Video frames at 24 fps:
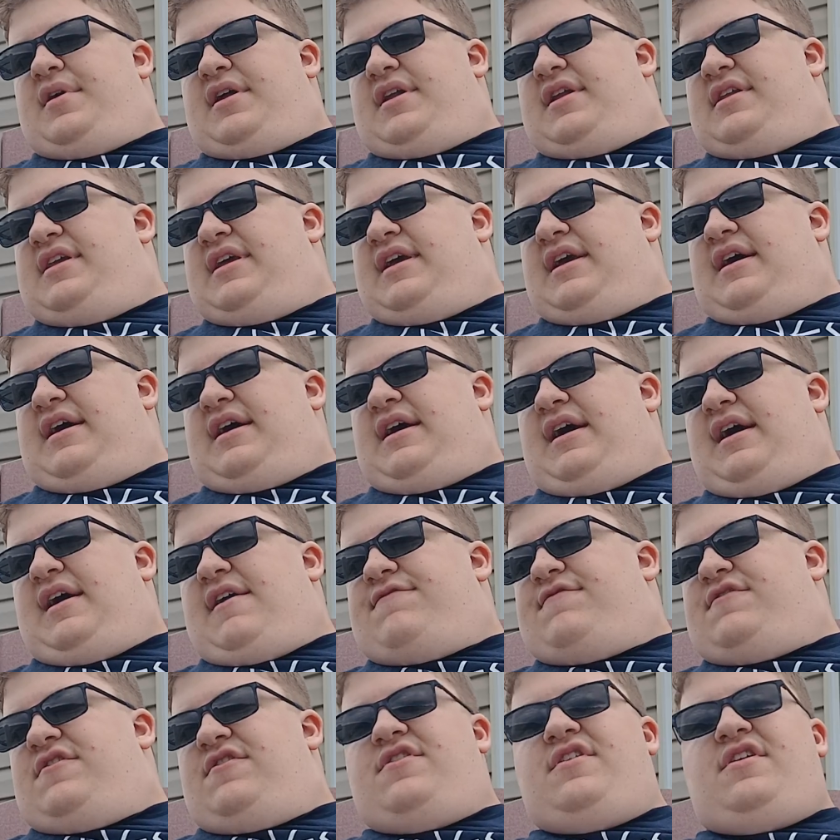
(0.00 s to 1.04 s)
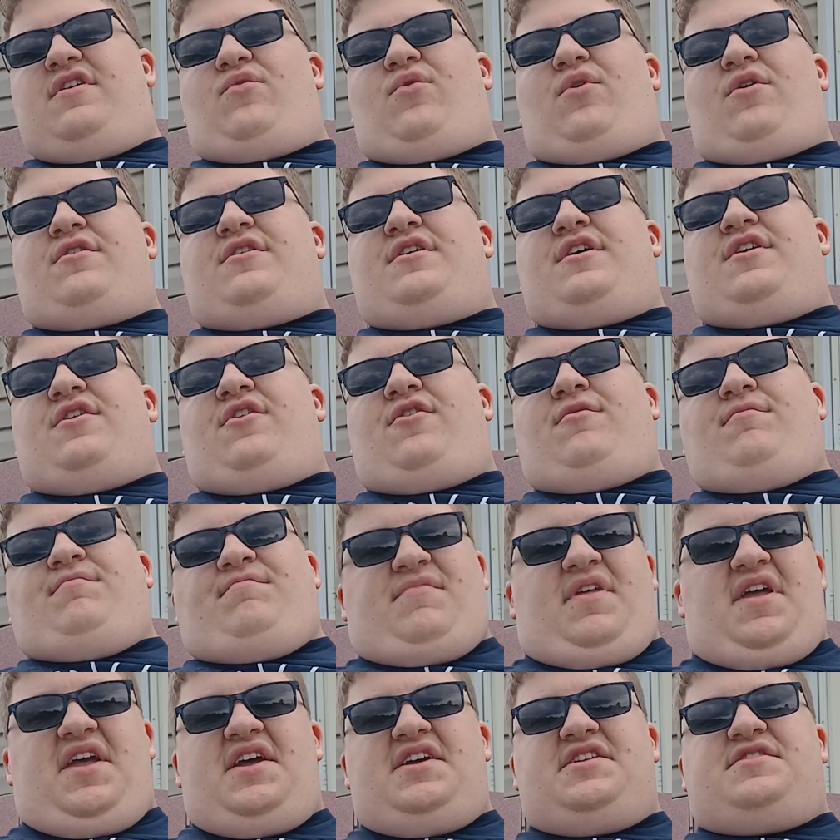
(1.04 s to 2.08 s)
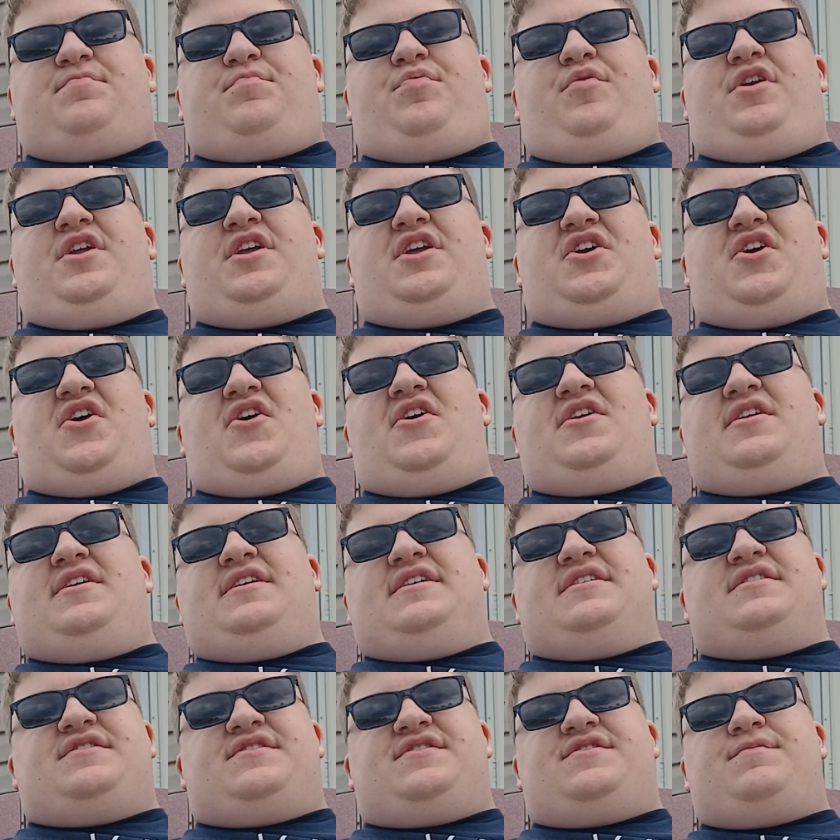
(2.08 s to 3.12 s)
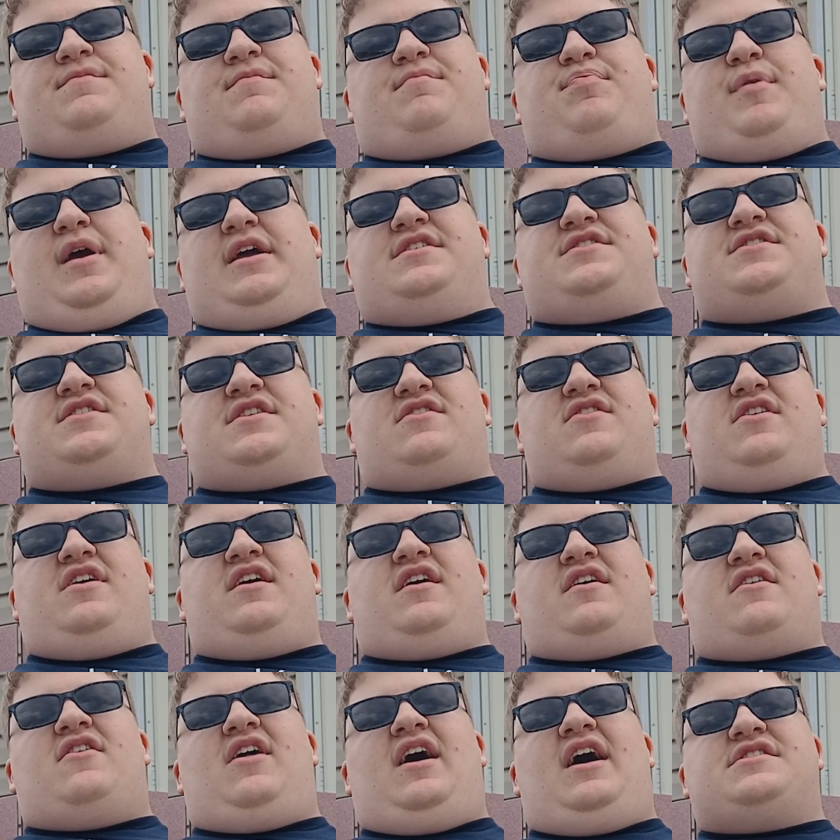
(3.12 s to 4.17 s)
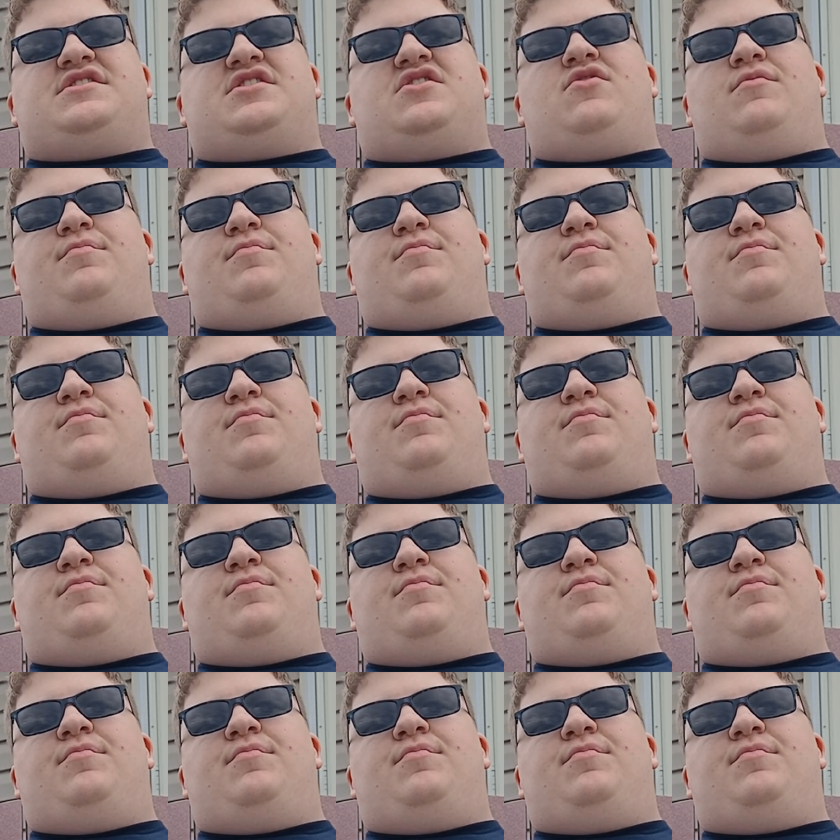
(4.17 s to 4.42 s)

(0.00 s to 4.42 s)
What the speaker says: yeah, After the Ordeal, it's pretty good. It's basically a classical